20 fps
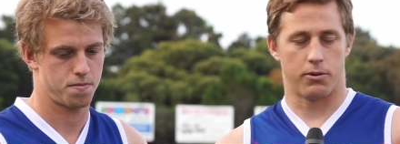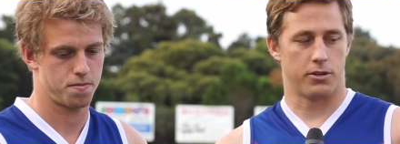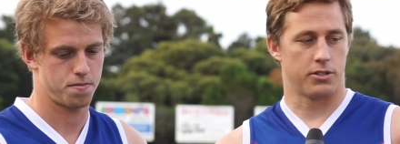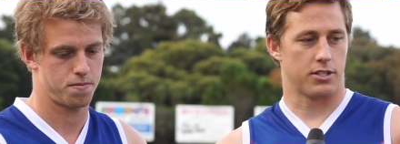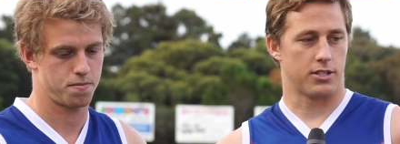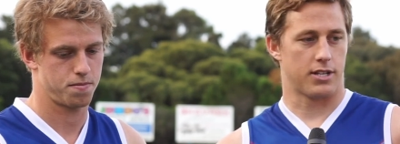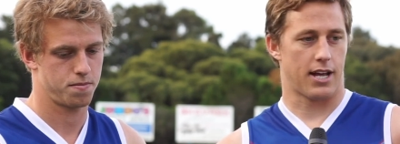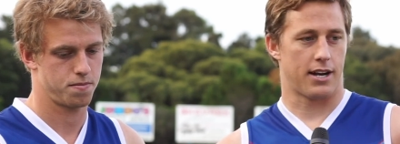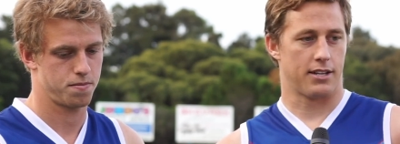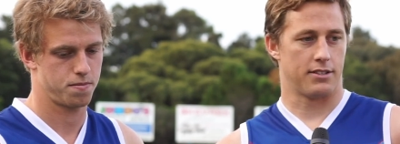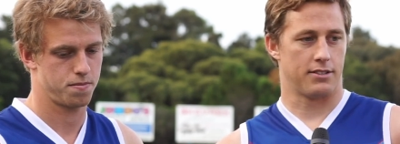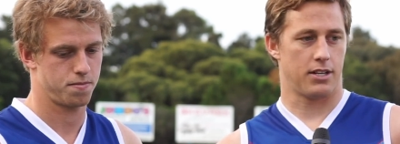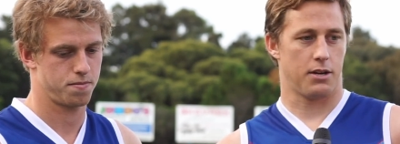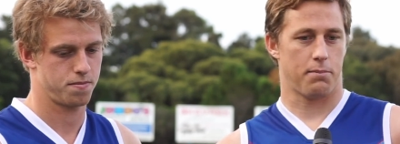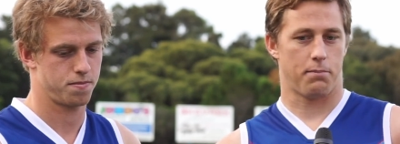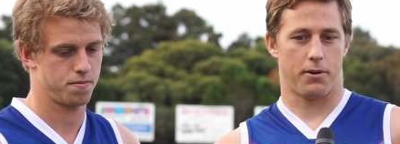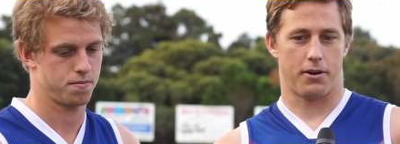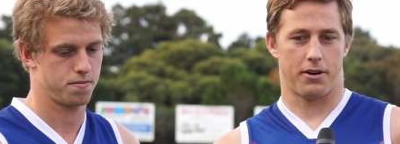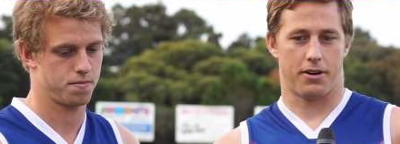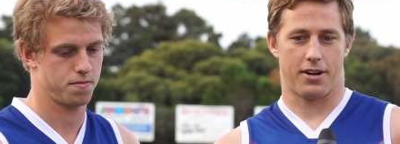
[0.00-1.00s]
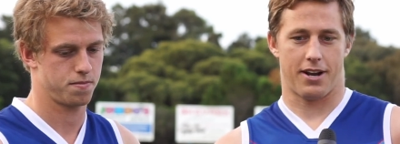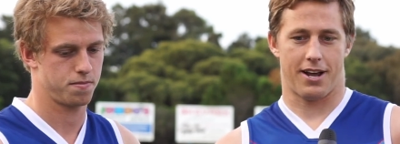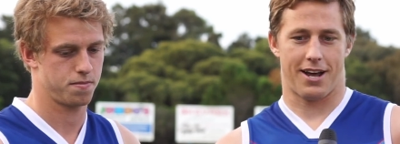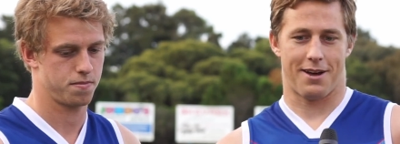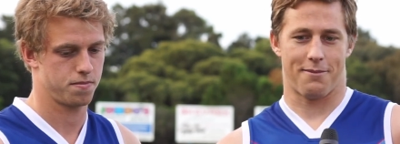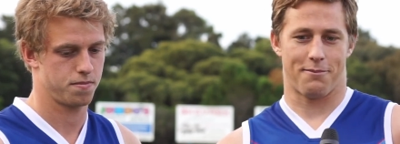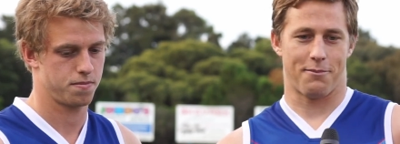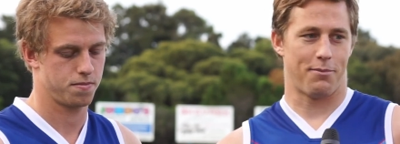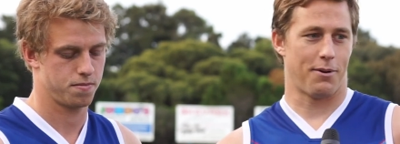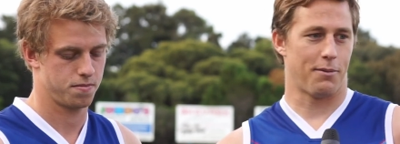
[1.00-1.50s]
Speaker 1: boys just had a dip and
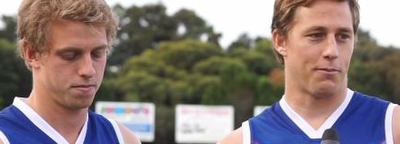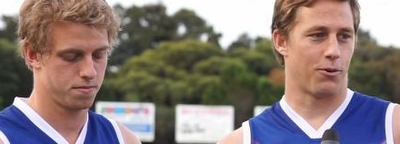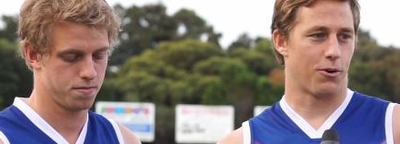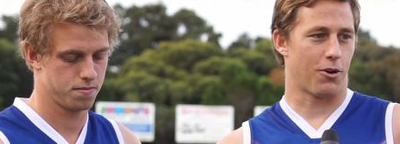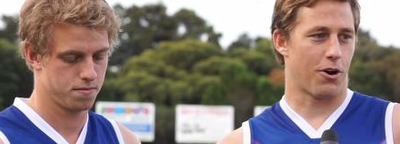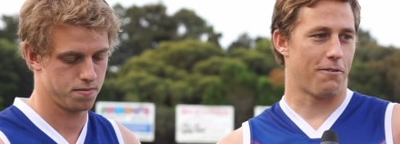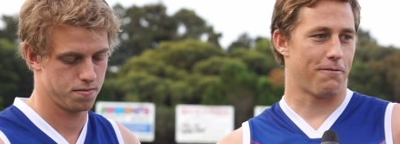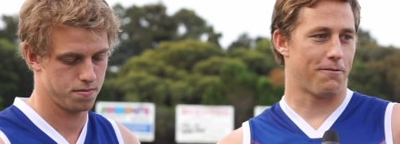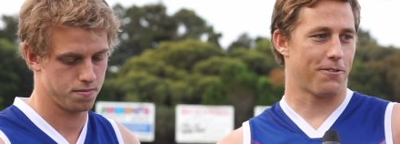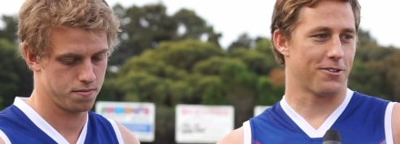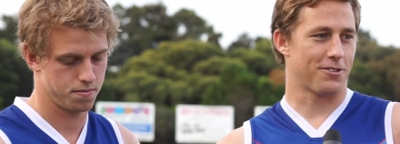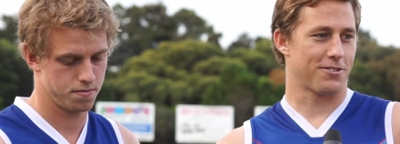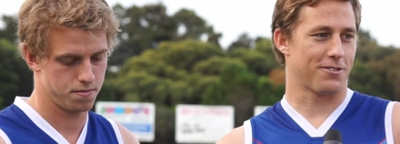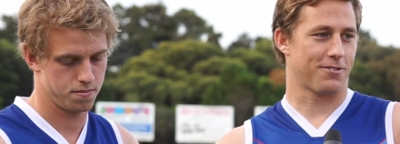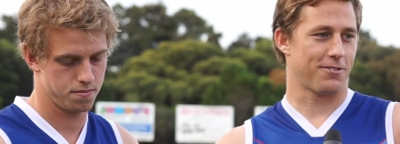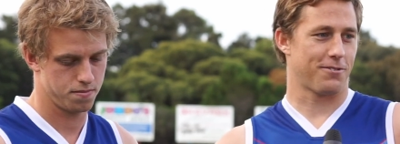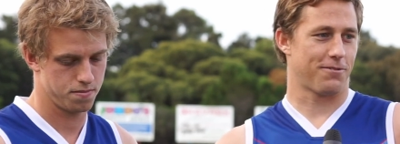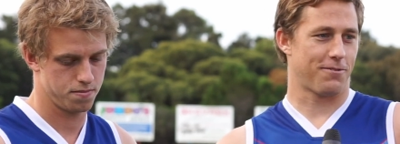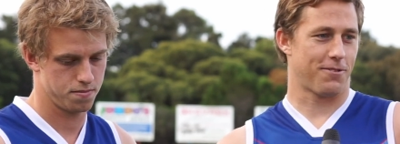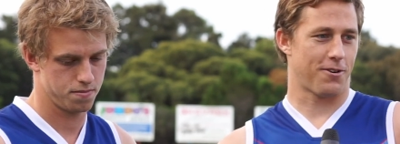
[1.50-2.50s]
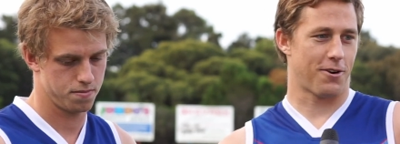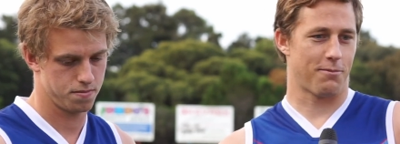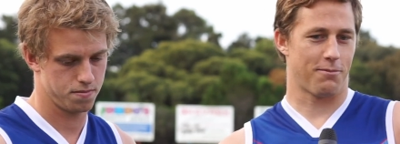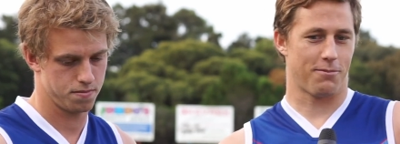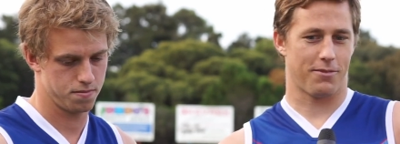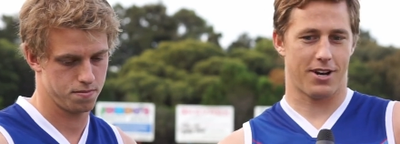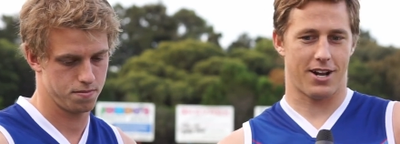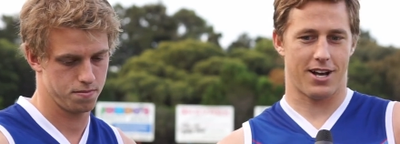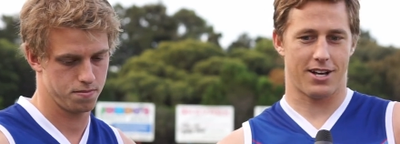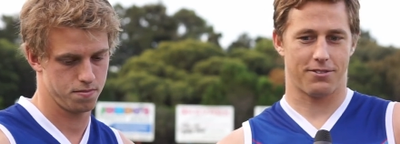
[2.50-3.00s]
um, a bit more confidence from
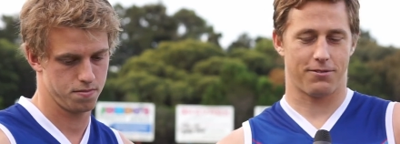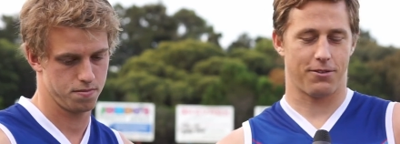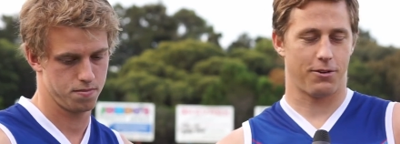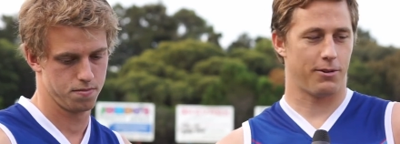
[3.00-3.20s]
the last